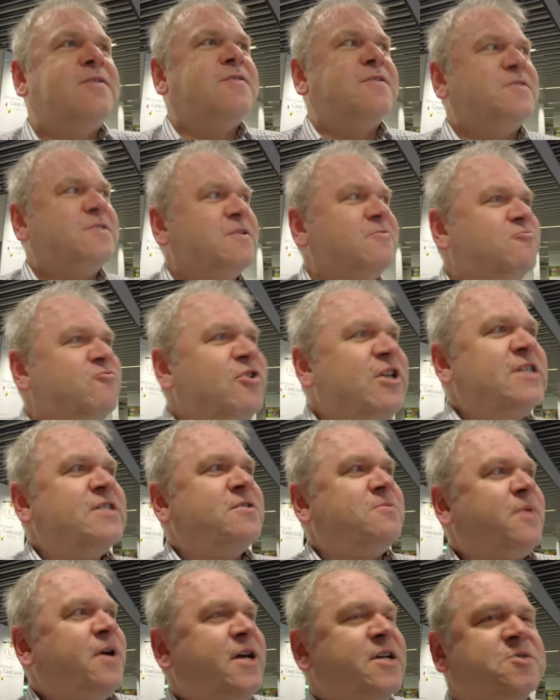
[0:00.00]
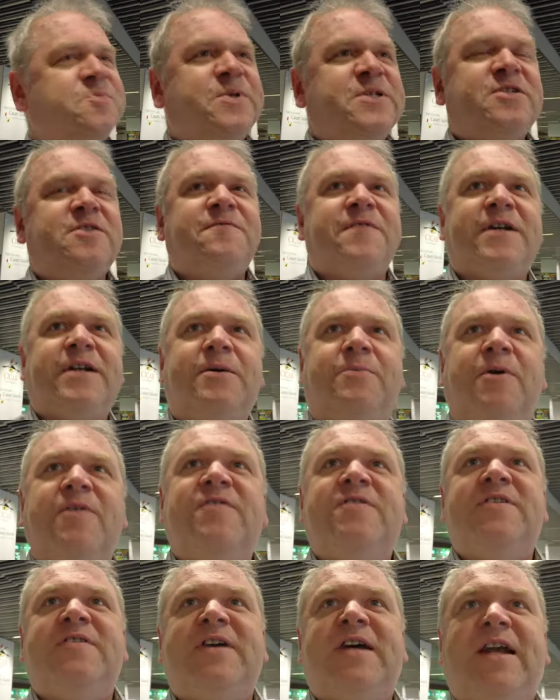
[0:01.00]
There's a reason why I specifically
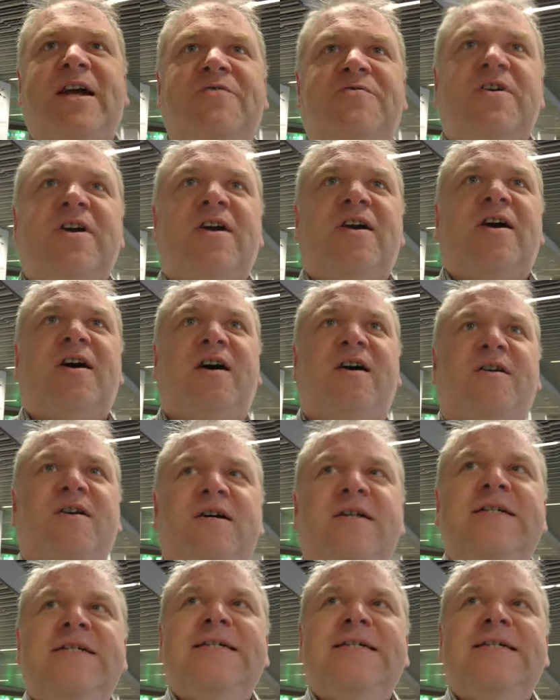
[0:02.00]
wanted the electric car.